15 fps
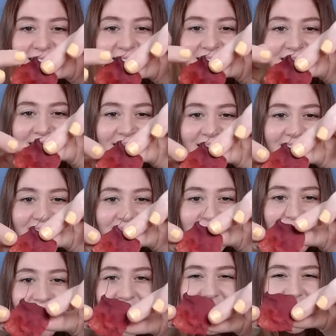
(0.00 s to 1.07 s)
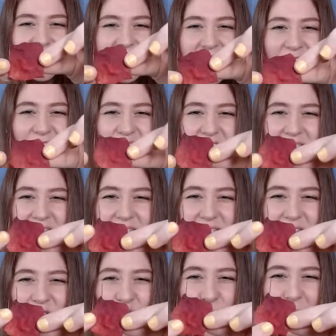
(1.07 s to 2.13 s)
Look at the red leaf. This has a
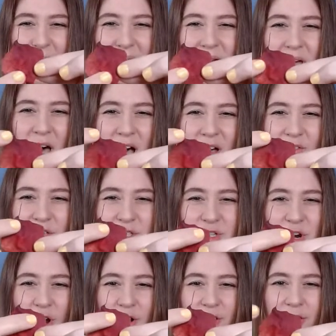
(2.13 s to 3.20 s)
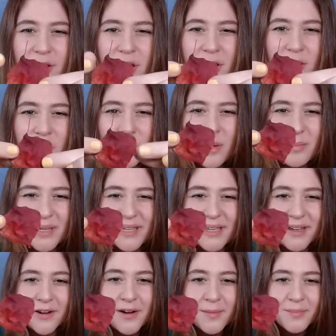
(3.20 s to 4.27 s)
little bit of a darker color up
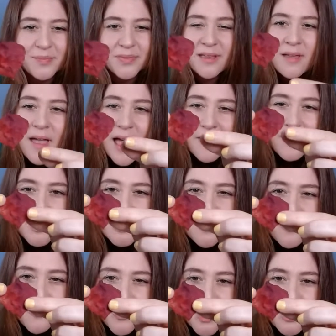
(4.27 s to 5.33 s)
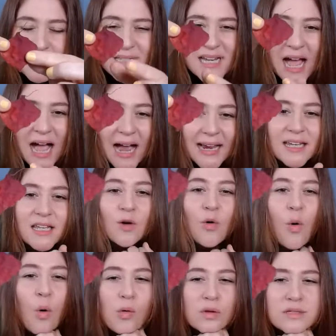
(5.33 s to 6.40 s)
here, and there's a few tiny
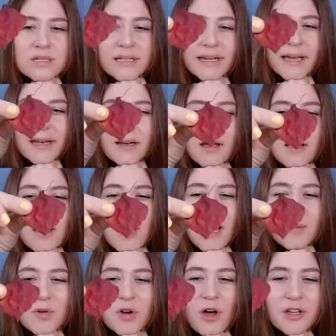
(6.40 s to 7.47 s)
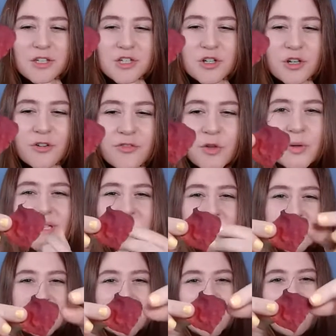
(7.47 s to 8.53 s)
holes in it. I'm not sure if you can
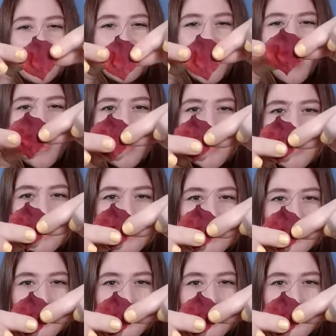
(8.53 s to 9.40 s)
see that.